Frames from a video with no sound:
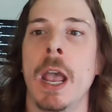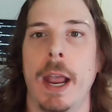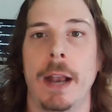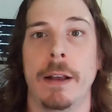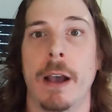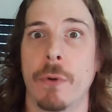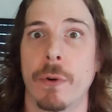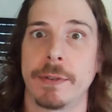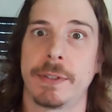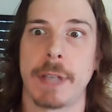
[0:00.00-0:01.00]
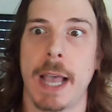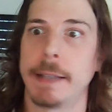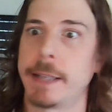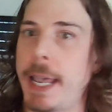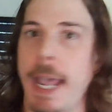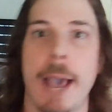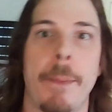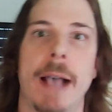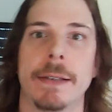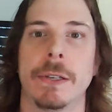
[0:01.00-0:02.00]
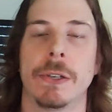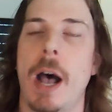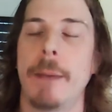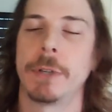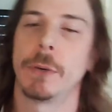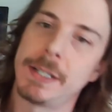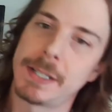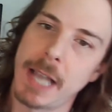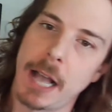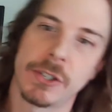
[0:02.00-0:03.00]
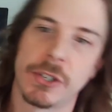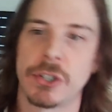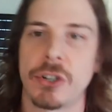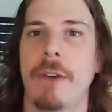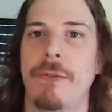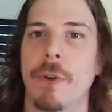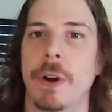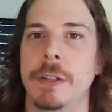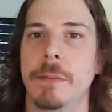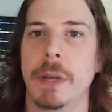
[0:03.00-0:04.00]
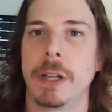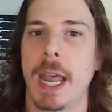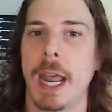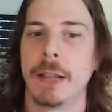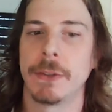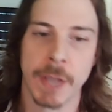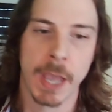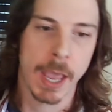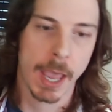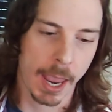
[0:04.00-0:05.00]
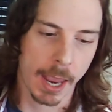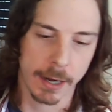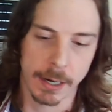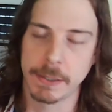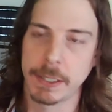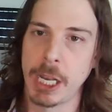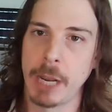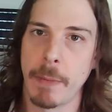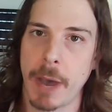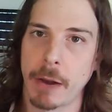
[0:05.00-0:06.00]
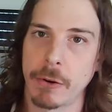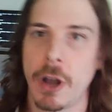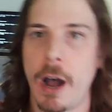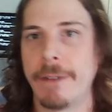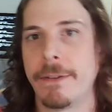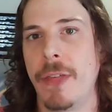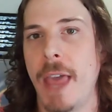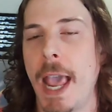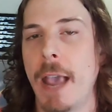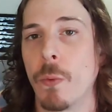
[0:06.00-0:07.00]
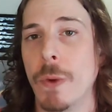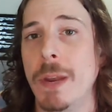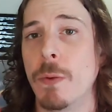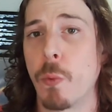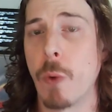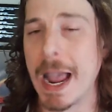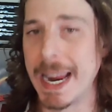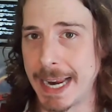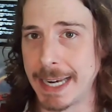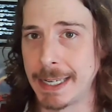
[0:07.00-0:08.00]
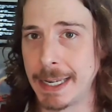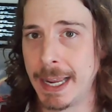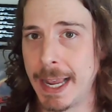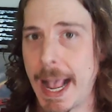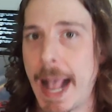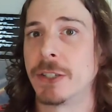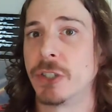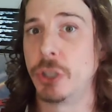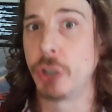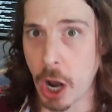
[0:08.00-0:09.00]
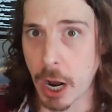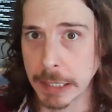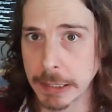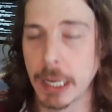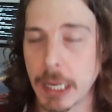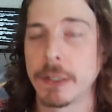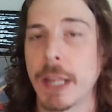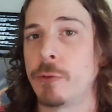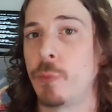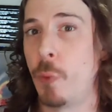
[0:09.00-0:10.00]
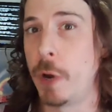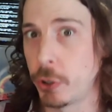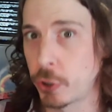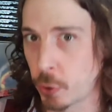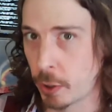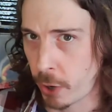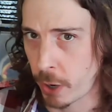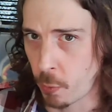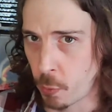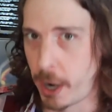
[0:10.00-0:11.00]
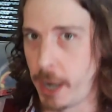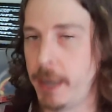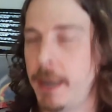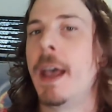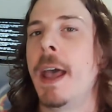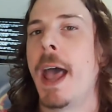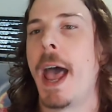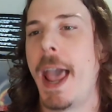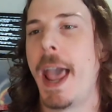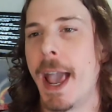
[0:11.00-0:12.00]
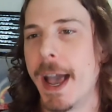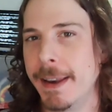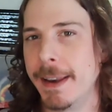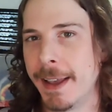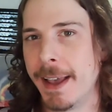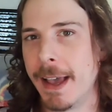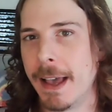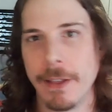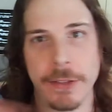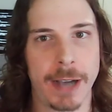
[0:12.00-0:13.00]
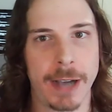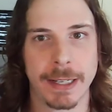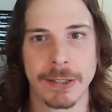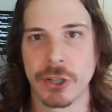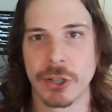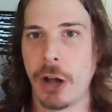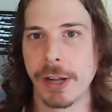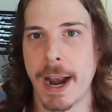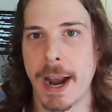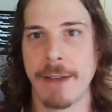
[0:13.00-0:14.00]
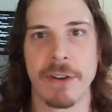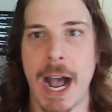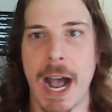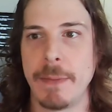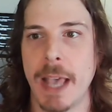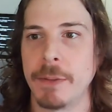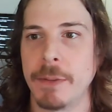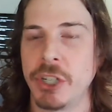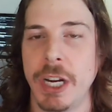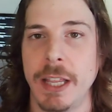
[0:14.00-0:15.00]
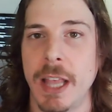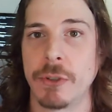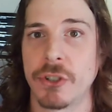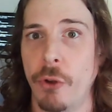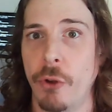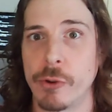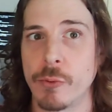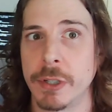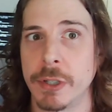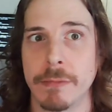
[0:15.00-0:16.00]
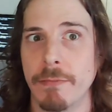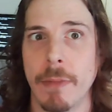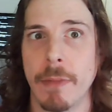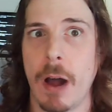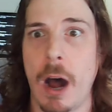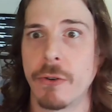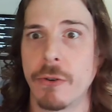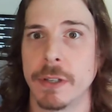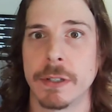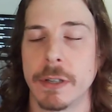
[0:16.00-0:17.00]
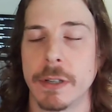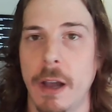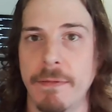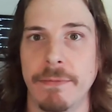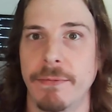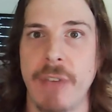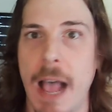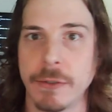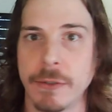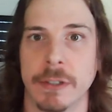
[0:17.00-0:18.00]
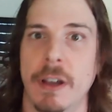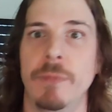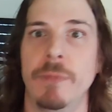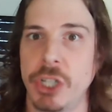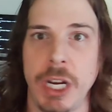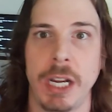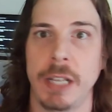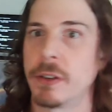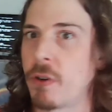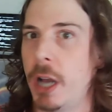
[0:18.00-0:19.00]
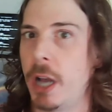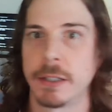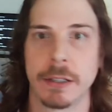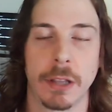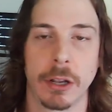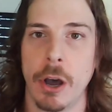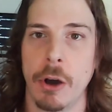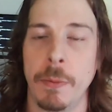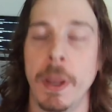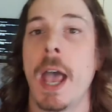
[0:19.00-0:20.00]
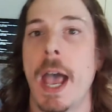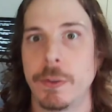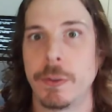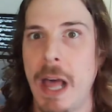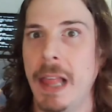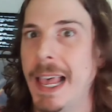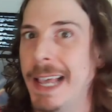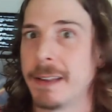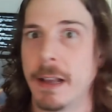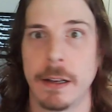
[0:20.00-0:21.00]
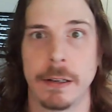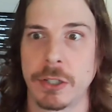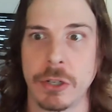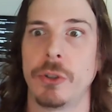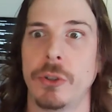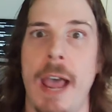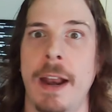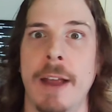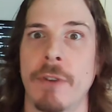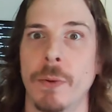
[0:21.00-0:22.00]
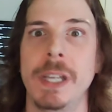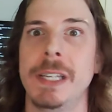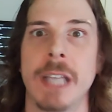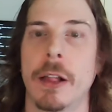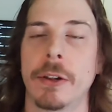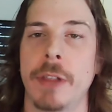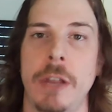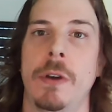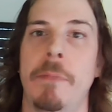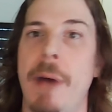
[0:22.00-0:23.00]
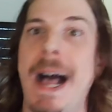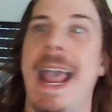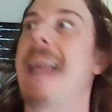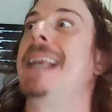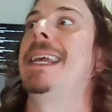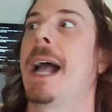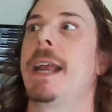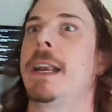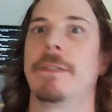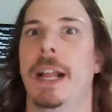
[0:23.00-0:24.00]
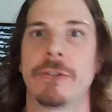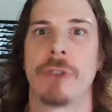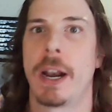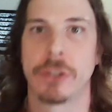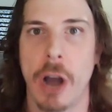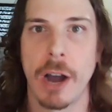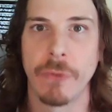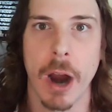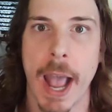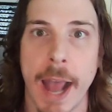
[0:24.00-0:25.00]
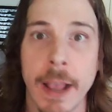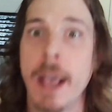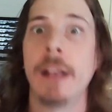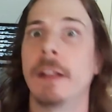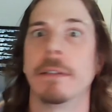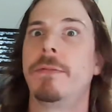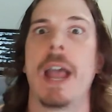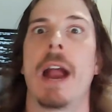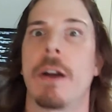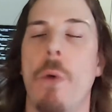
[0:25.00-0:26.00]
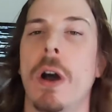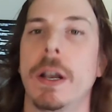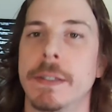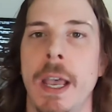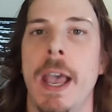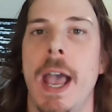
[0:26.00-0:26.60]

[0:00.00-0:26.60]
And of course, this guy's like, I can't pass this up. So he sells the software to Bill Gates and his team at Microsoft. They rewrite it as DOS/Windows 3.1 and thus install it on every IBM machine that was sold, which was hundreds of thousands of machines across the globe, as well as sold at every retailer that you could buy any kind of electronic software at. There it was.